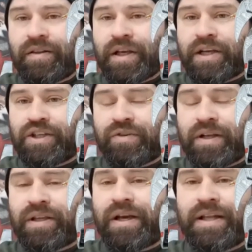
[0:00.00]
the
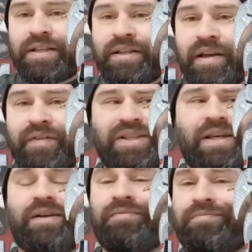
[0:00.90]
Constructicons and
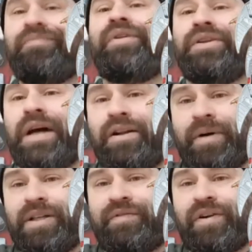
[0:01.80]
Devastator. They're
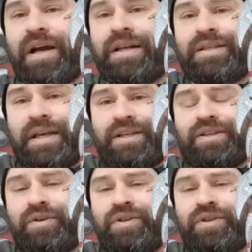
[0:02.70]
Dinobots, for God's sakes, too.